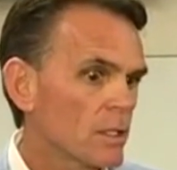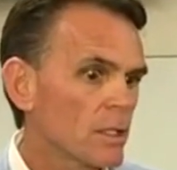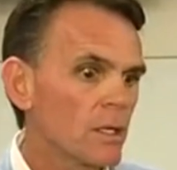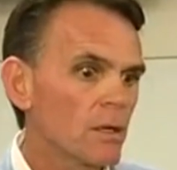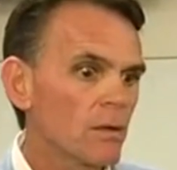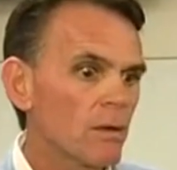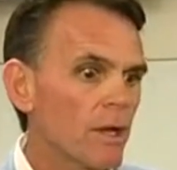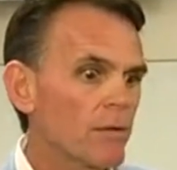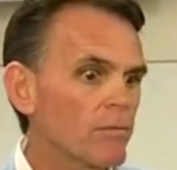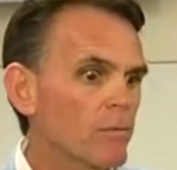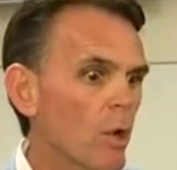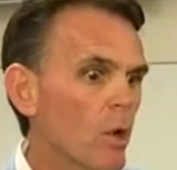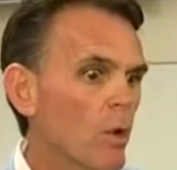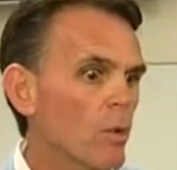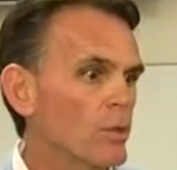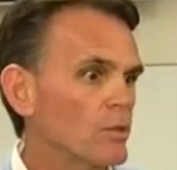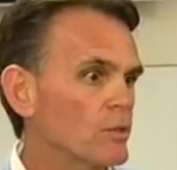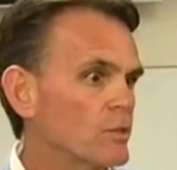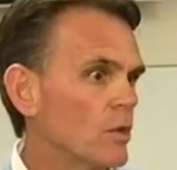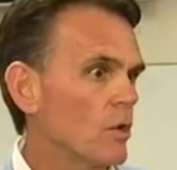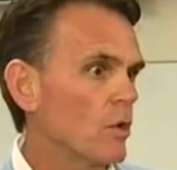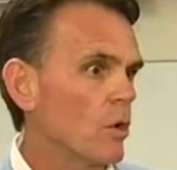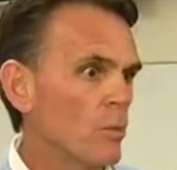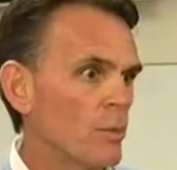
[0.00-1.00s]
You know, I'm
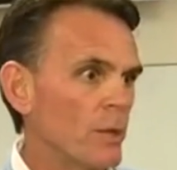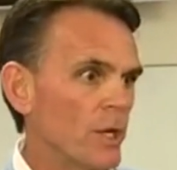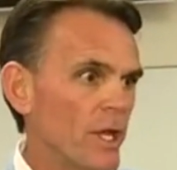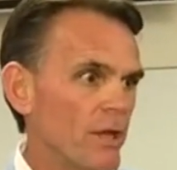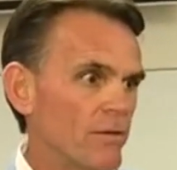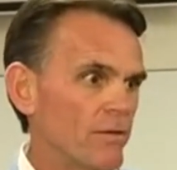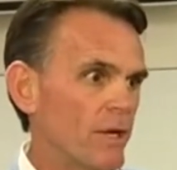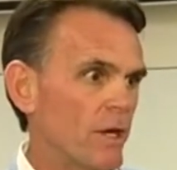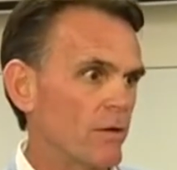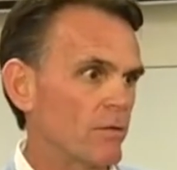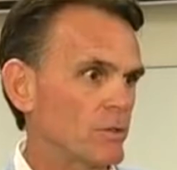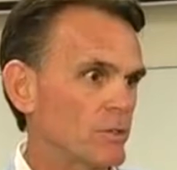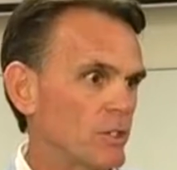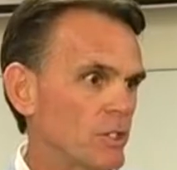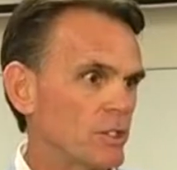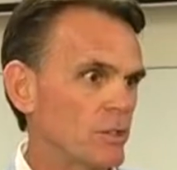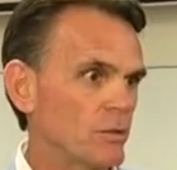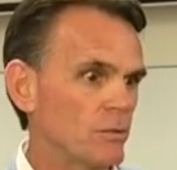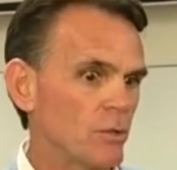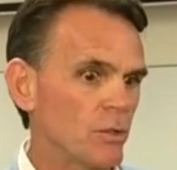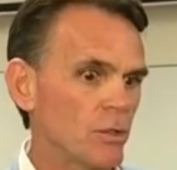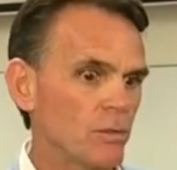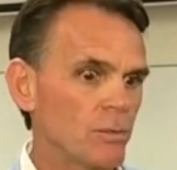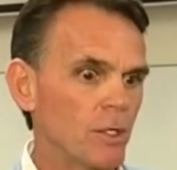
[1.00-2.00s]
always open to have
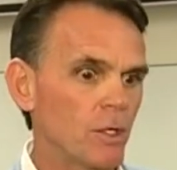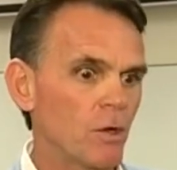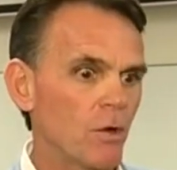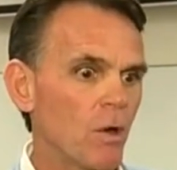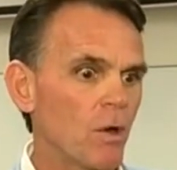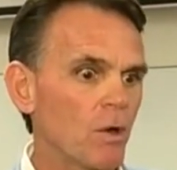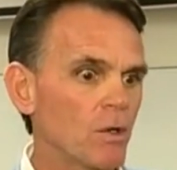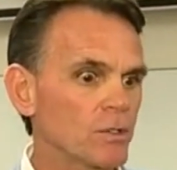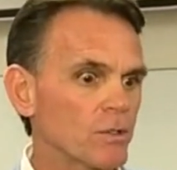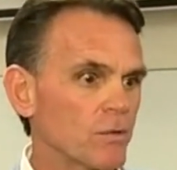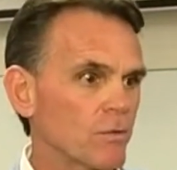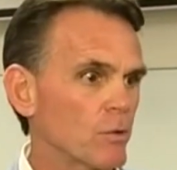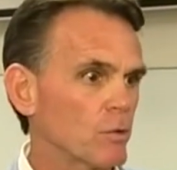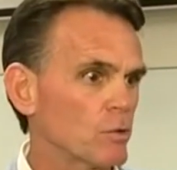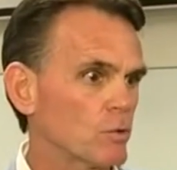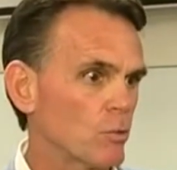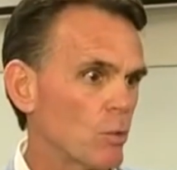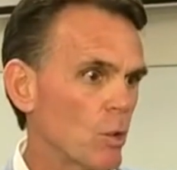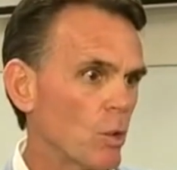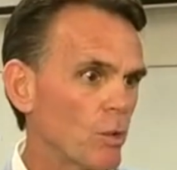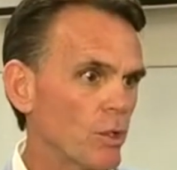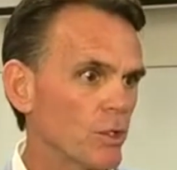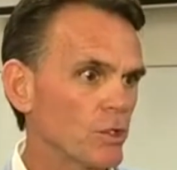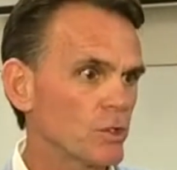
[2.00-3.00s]
conversations with him. He calls if there's
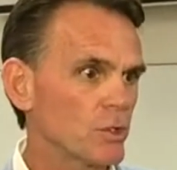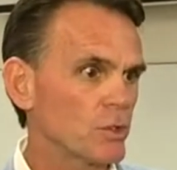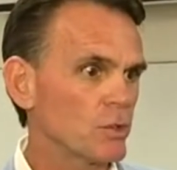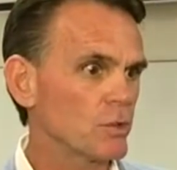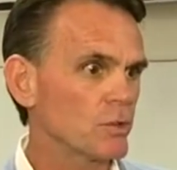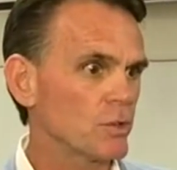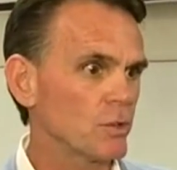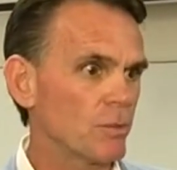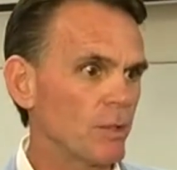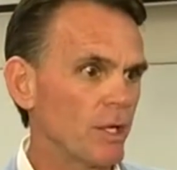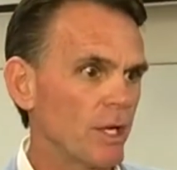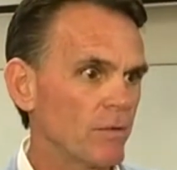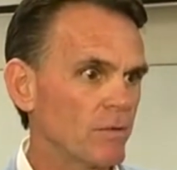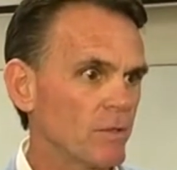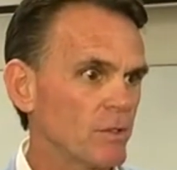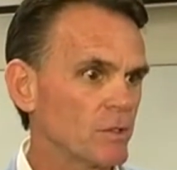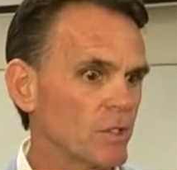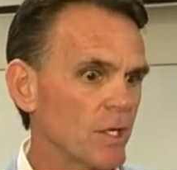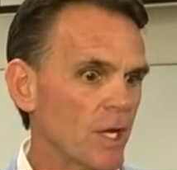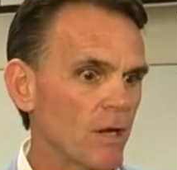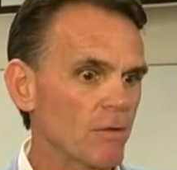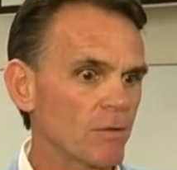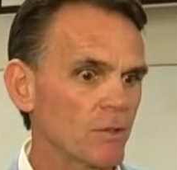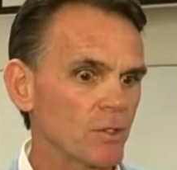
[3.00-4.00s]
road issues, and we have
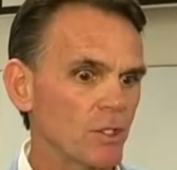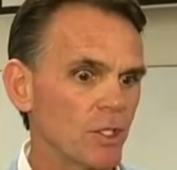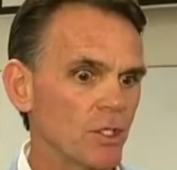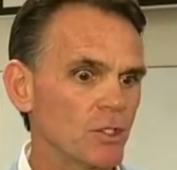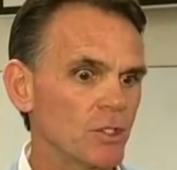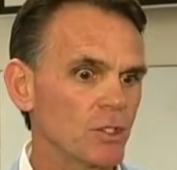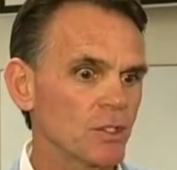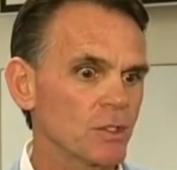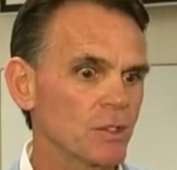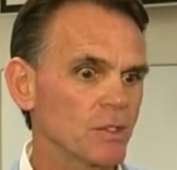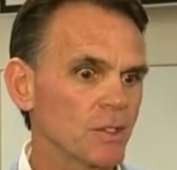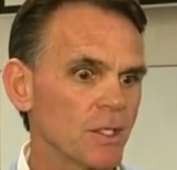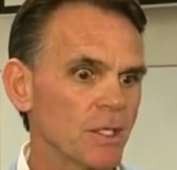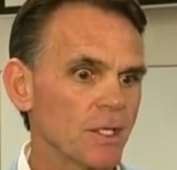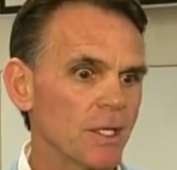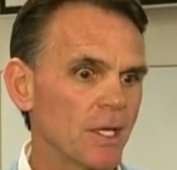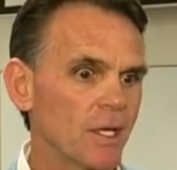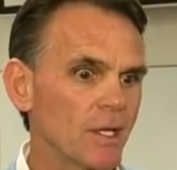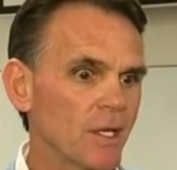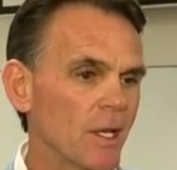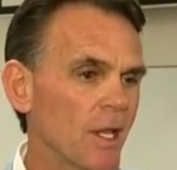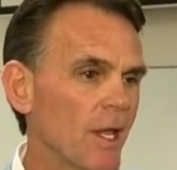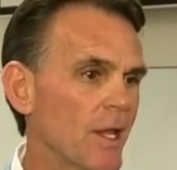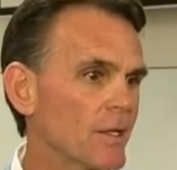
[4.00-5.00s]
these conversations. And
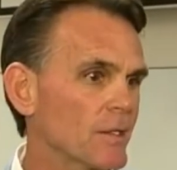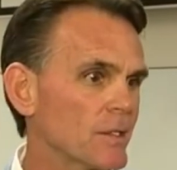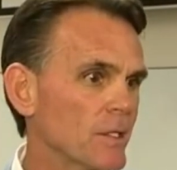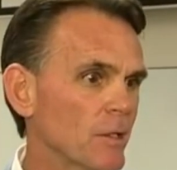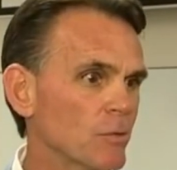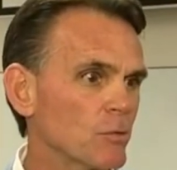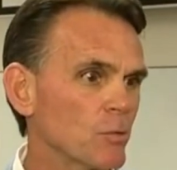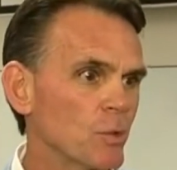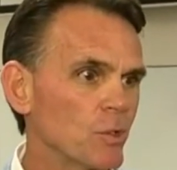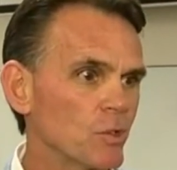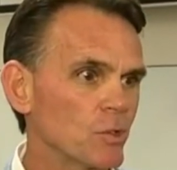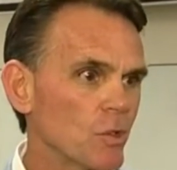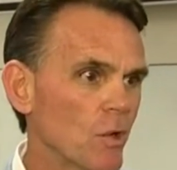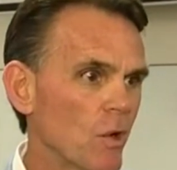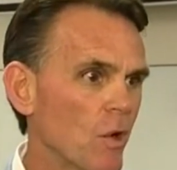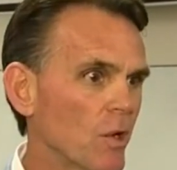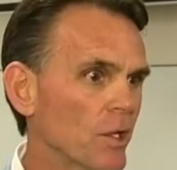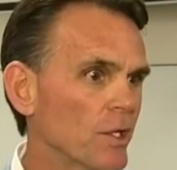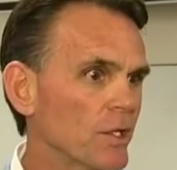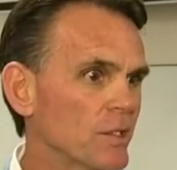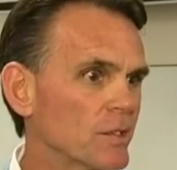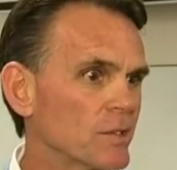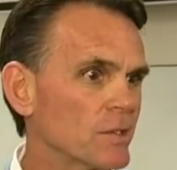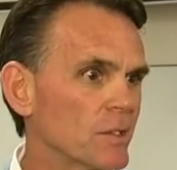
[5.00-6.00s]
again, a lot of times when he's
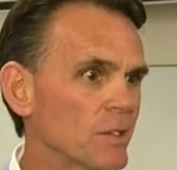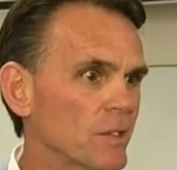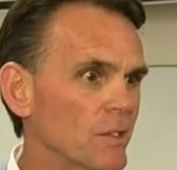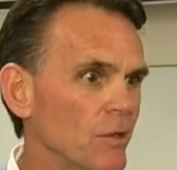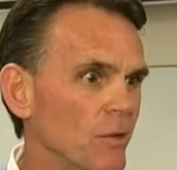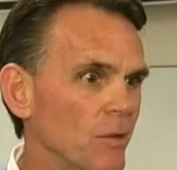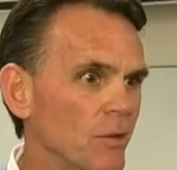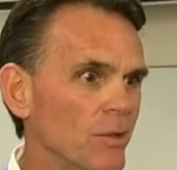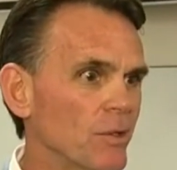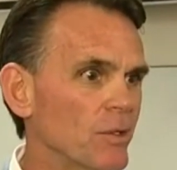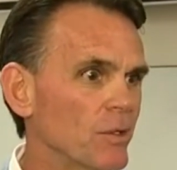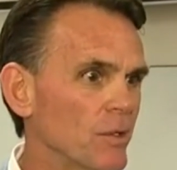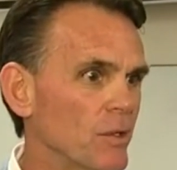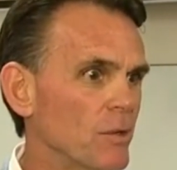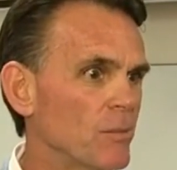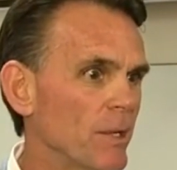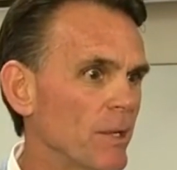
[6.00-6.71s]
calling, it's you know, he